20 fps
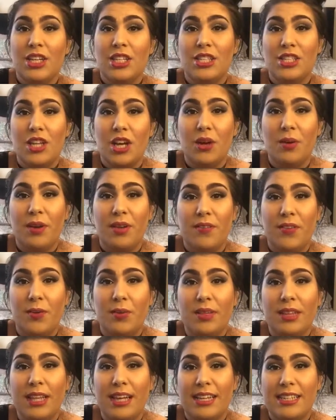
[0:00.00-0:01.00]
So if
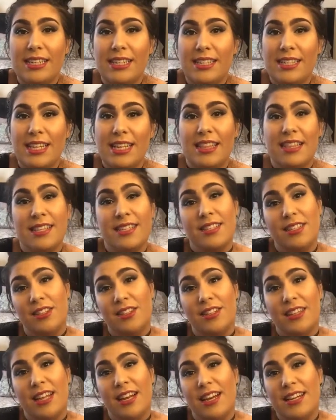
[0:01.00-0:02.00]
you would like to see this
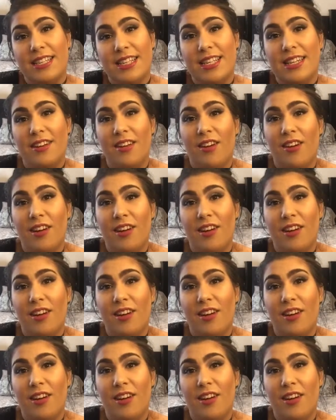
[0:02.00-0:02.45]
look that I did